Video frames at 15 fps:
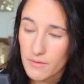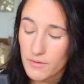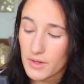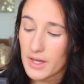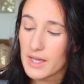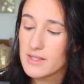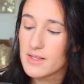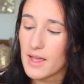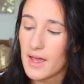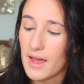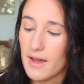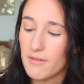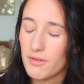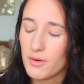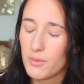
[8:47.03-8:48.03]
You guys
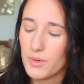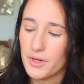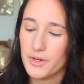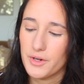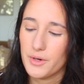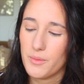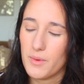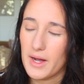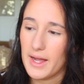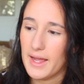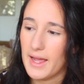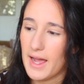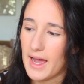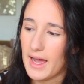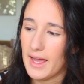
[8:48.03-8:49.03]
ever wonder
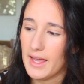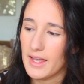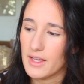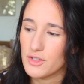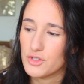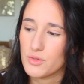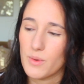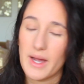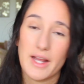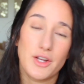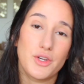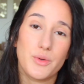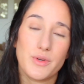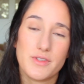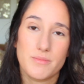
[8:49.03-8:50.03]
why I try to
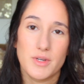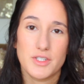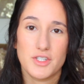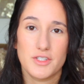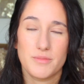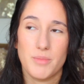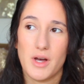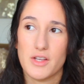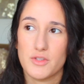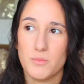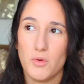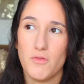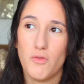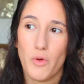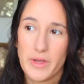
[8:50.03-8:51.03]
do as much as
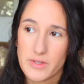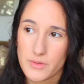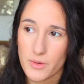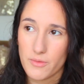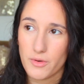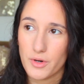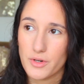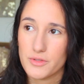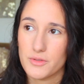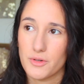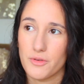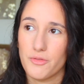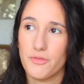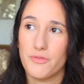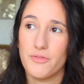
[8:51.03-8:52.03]
possible voiceovers
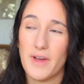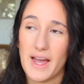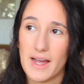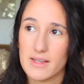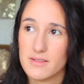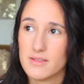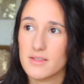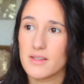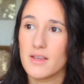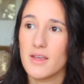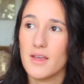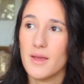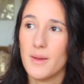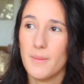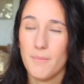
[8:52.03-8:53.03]
or fast
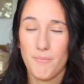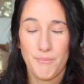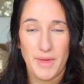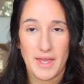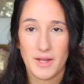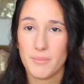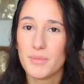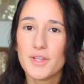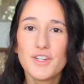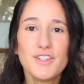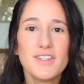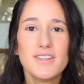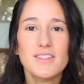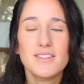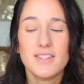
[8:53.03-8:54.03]
makeup
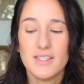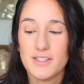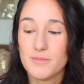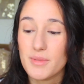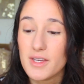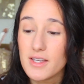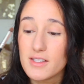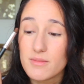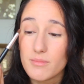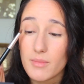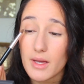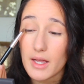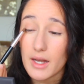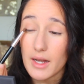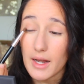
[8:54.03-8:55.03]
looks? It's because
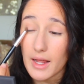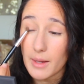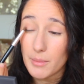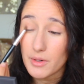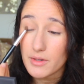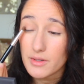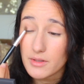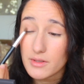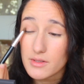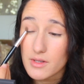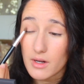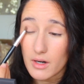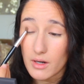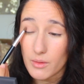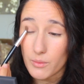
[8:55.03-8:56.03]
my neighbors
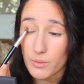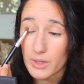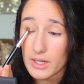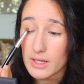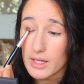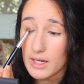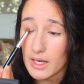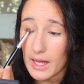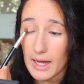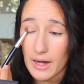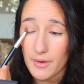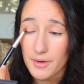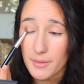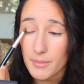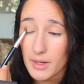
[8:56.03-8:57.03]
are really
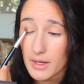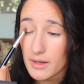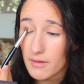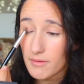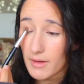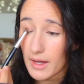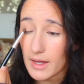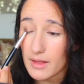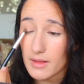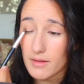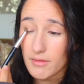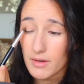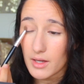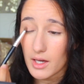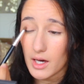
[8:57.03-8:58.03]
loud above. I
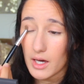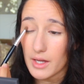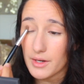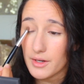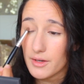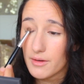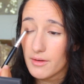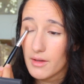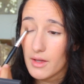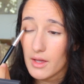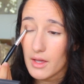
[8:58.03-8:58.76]
live in a condo,